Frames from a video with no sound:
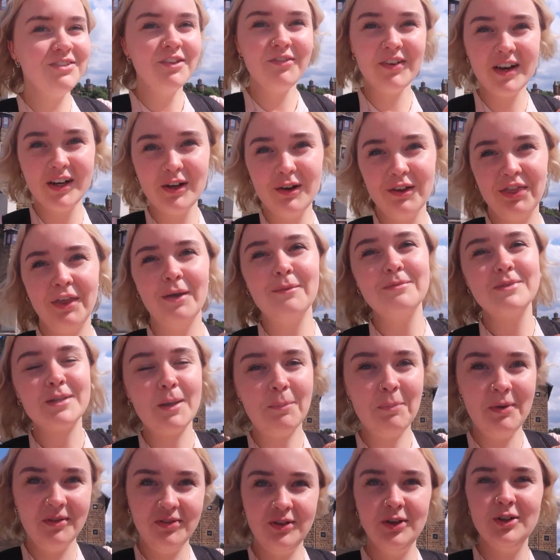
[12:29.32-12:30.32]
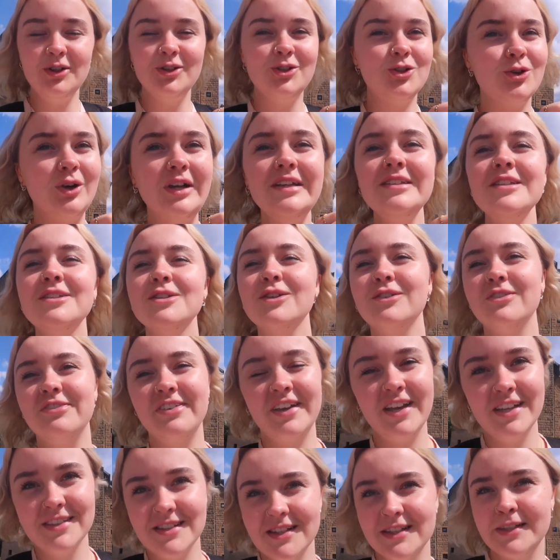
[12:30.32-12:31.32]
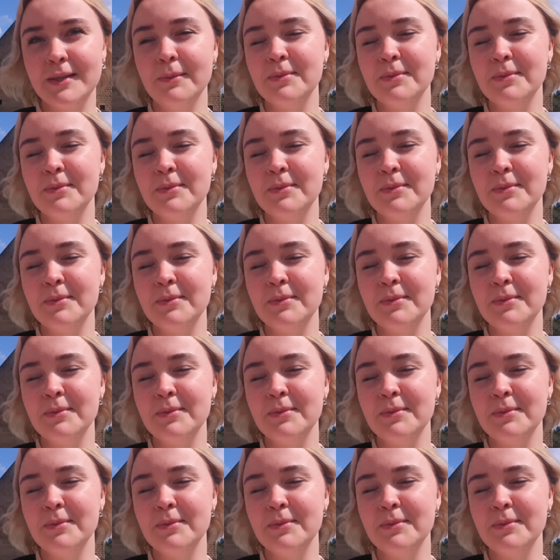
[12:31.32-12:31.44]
the video a thumbs up if you enjoyed. Don't forget to